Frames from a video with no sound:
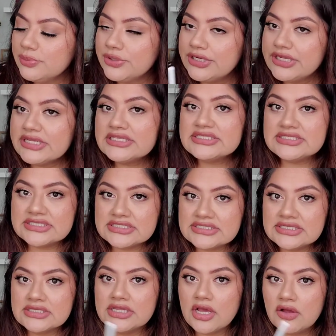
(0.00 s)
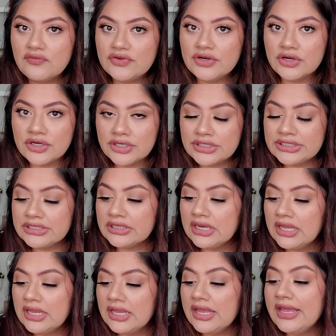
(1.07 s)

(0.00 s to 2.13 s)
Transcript: it pretty consistently off and on.